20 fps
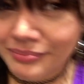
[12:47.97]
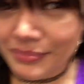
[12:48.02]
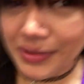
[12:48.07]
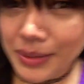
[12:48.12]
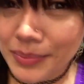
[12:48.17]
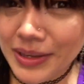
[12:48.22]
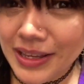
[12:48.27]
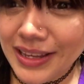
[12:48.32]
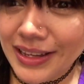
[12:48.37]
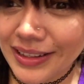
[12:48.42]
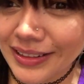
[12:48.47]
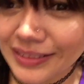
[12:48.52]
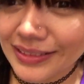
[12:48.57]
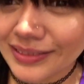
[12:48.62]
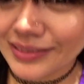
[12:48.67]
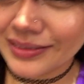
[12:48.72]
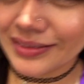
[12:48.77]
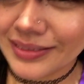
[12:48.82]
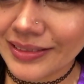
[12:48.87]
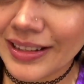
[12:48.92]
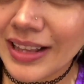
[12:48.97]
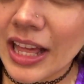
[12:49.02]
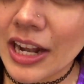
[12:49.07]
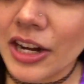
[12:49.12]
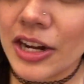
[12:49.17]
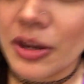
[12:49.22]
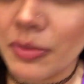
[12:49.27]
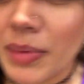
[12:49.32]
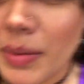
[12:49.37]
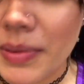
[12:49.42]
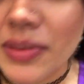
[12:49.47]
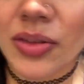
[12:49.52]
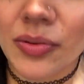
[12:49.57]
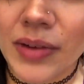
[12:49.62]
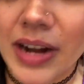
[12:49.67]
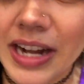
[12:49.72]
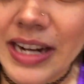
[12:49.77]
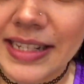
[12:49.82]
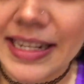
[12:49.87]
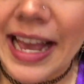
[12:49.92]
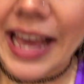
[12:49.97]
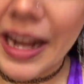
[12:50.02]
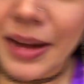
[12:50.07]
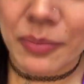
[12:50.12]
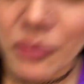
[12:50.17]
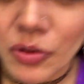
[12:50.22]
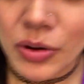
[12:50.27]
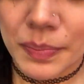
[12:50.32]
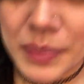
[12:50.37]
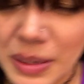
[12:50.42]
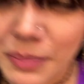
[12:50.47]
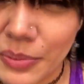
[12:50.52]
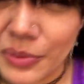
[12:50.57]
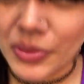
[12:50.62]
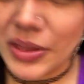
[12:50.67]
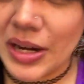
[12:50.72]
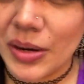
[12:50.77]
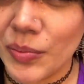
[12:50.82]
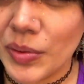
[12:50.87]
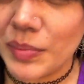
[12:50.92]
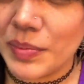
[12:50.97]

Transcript: maybe? I don't know, maybe the rain is adding more people than it